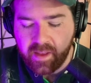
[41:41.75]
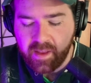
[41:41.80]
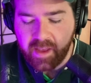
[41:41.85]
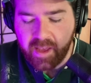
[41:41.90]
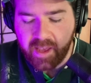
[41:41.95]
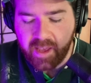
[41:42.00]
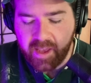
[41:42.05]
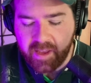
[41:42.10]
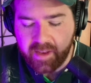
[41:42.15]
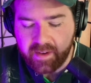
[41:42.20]

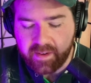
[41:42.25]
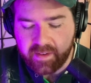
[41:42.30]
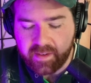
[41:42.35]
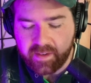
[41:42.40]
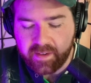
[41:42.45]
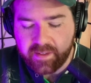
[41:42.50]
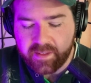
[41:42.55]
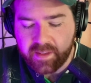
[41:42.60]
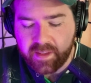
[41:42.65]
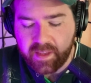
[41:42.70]
And
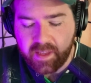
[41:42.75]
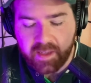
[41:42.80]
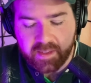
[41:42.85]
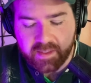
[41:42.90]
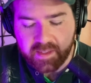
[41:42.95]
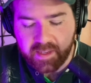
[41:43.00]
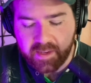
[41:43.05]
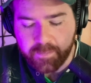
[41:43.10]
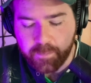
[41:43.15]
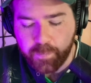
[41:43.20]
here's the thing,
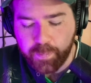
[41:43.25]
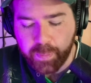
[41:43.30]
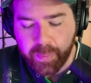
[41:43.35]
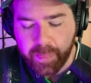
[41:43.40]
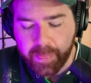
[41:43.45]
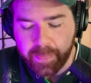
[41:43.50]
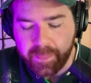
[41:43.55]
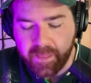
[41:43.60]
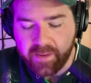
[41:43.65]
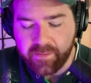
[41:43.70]
is like
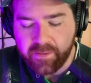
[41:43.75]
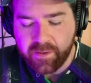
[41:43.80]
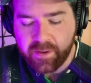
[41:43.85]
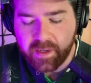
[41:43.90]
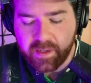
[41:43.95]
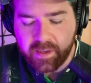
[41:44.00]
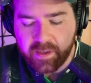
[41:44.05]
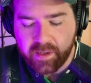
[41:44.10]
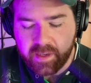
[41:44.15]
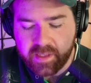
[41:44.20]
never
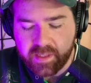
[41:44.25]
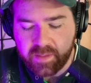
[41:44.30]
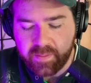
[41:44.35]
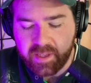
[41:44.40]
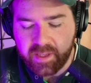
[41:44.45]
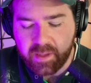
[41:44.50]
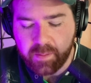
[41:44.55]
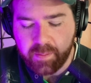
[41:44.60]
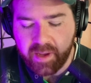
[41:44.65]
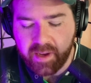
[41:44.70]

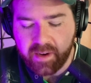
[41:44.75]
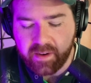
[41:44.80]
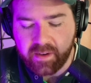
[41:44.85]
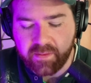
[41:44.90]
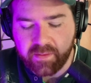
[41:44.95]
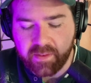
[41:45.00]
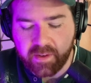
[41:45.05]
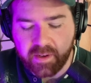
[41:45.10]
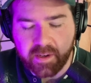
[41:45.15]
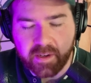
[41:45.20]
underestimate the power
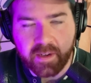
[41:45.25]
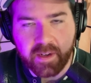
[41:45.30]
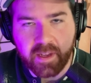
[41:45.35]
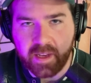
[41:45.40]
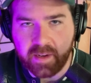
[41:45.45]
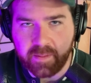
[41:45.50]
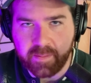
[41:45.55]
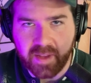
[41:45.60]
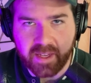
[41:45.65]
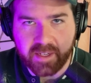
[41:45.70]
of art
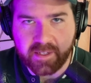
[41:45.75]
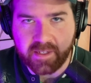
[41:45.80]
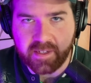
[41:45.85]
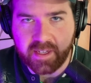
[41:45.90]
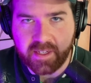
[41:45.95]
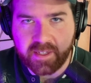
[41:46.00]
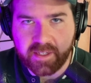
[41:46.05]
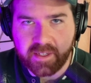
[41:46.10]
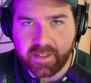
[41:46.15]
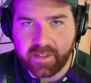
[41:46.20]
and
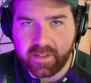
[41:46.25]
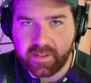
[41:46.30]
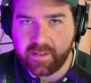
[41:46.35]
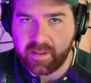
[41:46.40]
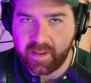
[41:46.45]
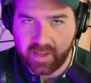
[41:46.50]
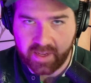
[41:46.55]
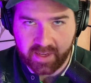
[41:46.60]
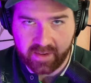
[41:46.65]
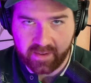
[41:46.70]
imagination,
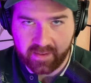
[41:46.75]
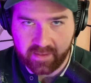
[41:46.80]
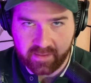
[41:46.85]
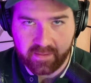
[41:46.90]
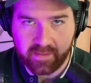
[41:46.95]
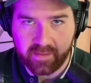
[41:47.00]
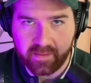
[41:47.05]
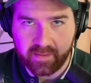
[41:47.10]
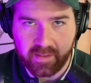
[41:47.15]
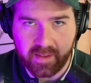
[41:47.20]
and
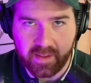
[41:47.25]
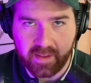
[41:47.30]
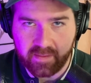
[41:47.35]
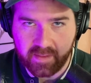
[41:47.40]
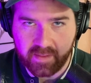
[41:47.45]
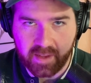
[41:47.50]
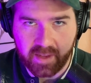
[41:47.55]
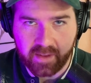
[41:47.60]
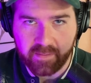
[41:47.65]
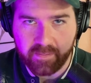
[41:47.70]

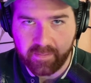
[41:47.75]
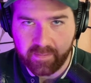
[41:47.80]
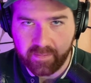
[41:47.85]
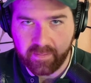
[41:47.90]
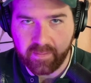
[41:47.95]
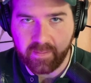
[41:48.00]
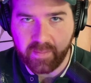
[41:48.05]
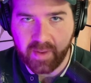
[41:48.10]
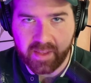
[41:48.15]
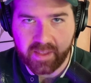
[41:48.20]
like
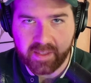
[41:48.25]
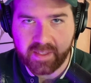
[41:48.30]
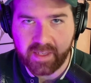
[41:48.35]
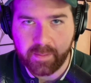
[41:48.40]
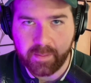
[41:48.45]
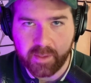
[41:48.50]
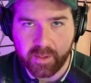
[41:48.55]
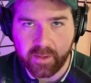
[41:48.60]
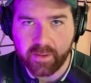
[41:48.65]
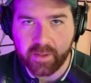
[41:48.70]
by the
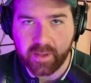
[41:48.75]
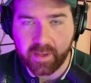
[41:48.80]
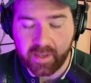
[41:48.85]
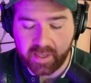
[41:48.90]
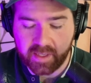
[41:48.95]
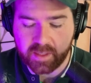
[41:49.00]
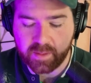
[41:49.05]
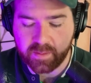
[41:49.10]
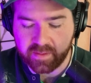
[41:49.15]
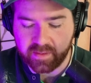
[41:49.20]
same token
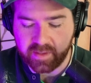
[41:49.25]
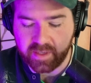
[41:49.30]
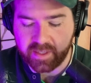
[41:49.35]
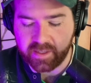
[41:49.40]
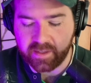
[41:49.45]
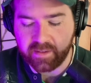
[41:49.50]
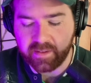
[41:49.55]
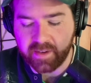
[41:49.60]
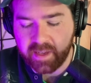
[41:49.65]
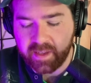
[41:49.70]

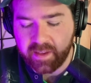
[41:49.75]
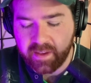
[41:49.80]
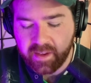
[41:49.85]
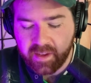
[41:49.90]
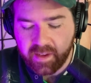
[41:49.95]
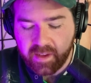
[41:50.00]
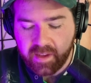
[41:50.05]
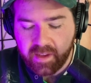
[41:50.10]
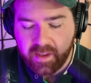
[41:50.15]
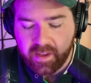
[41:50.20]
inspiration, right?
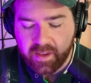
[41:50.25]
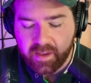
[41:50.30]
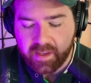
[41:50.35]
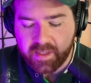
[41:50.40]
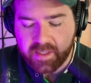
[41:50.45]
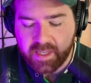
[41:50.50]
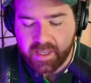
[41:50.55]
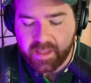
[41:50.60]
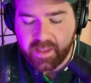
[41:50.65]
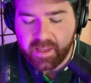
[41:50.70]

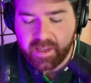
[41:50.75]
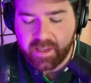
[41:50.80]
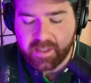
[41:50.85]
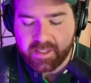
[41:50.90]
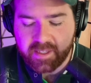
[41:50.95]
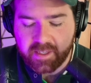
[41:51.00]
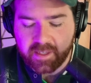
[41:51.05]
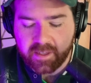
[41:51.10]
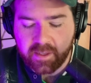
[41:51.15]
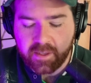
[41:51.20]
Because I think
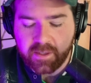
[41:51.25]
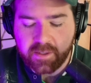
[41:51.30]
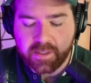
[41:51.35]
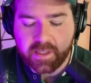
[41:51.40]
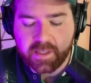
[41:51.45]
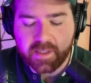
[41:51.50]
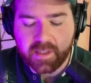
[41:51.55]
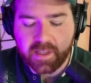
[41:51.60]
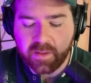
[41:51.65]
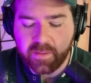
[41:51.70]
it's the
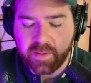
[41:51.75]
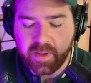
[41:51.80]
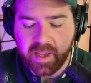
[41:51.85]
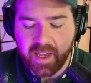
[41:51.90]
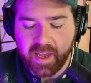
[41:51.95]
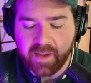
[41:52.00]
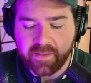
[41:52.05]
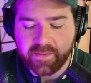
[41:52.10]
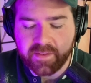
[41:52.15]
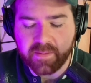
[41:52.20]
closest thing we
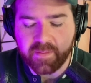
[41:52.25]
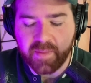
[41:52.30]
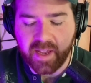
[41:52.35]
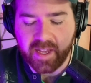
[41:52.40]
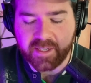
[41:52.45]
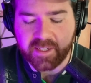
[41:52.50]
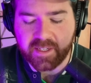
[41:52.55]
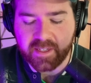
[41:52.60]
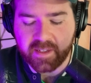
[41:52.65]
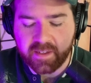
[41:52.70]
have to
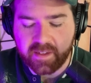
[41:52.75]
magic,